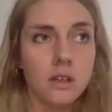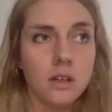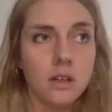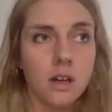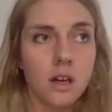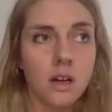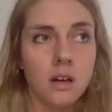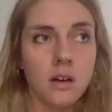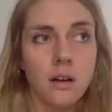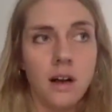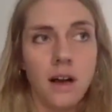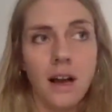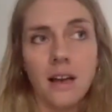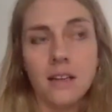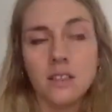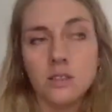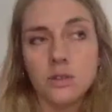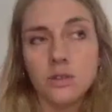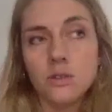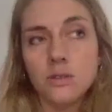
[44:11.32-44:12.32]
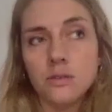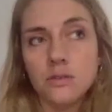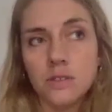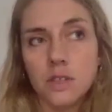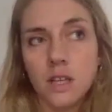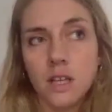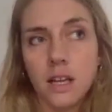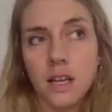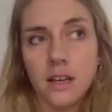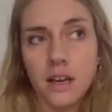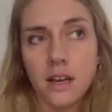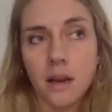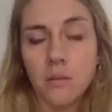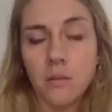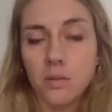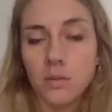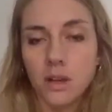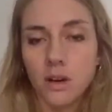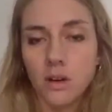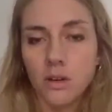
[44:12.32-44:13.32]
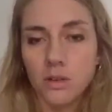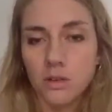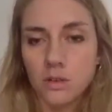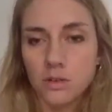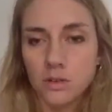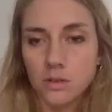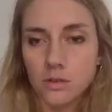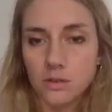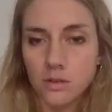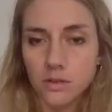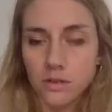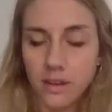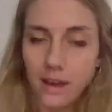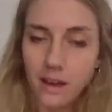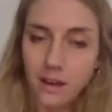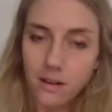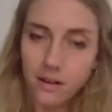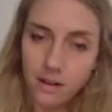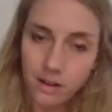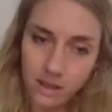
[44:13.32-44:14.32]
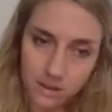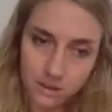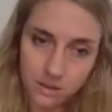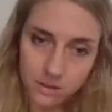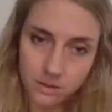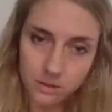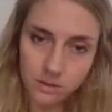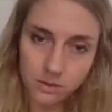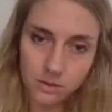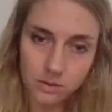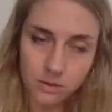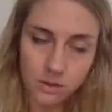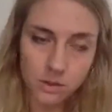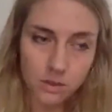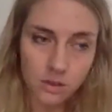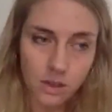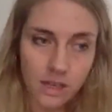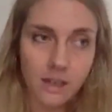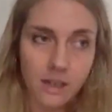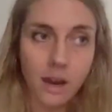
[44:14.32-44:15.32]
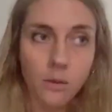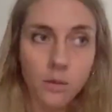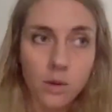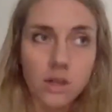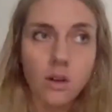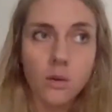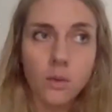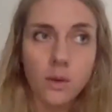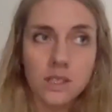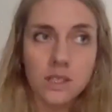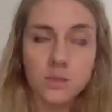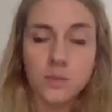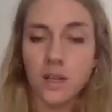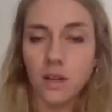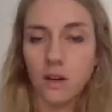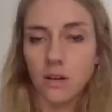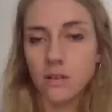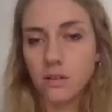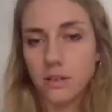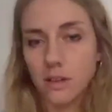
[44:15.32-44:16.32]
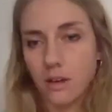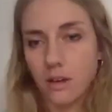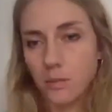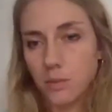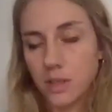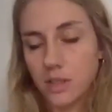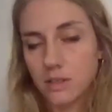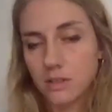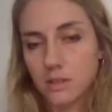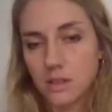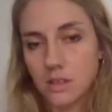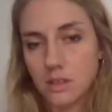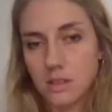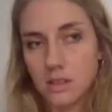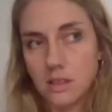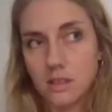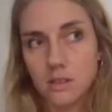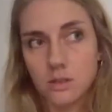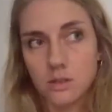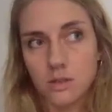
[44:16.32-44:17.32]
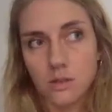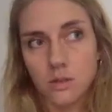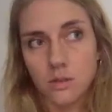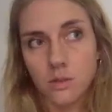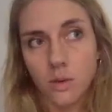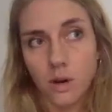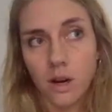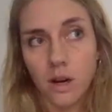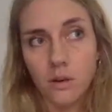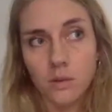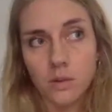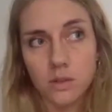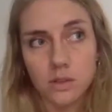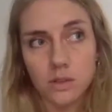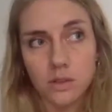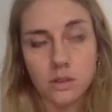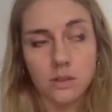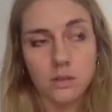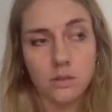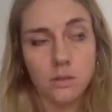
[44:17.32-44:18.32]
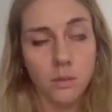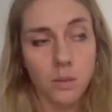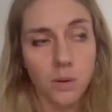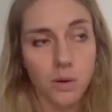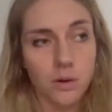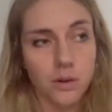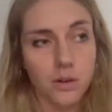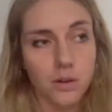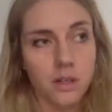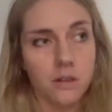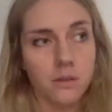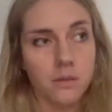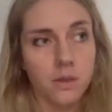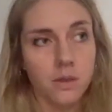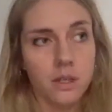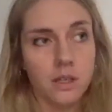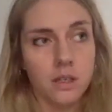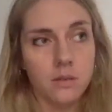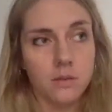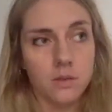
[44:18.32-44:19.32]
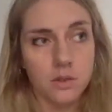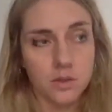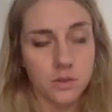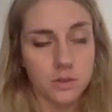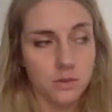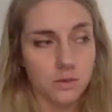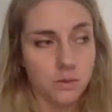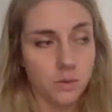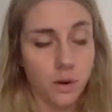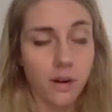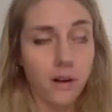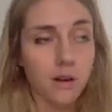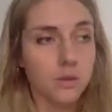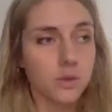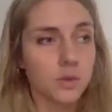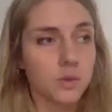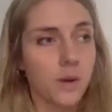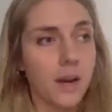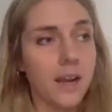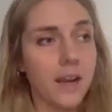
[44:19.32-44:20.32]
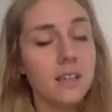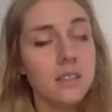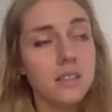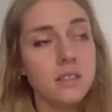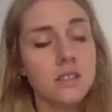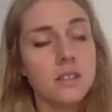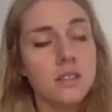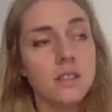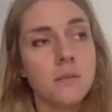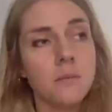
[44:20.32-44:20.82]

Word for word: uh, I do feel like I belong there as, you know, I, I will always belong there, because this is where I was born and when I was, where I was raised.